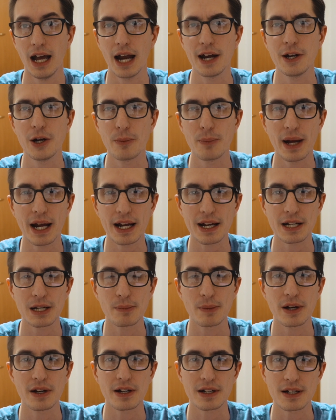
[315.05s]
I know back in
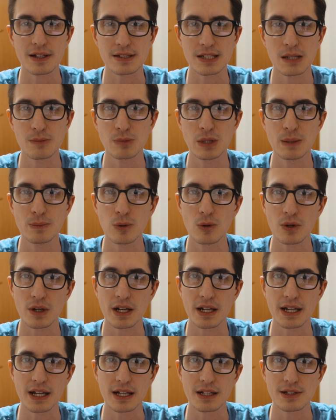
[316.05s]
America some people
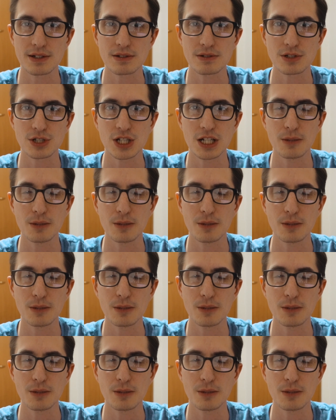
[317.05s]
can get